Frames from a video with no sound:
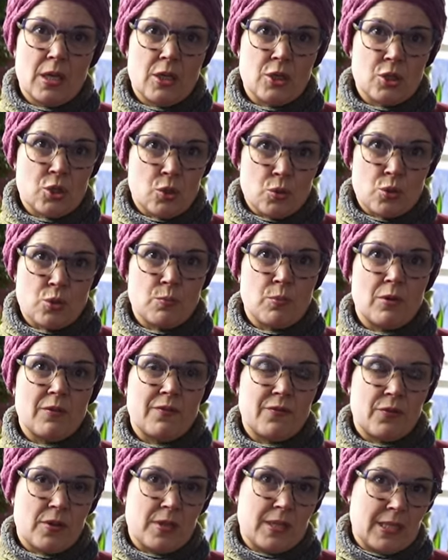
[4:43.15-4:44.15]
suitable
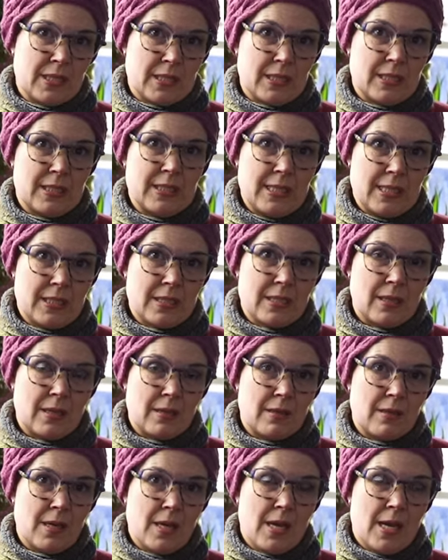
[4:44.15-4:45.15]
for this
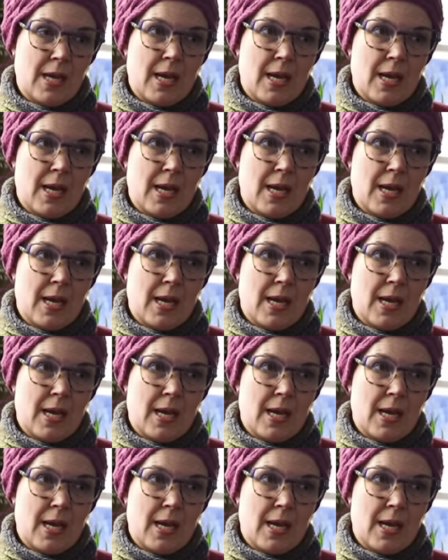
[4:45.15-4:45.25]
season.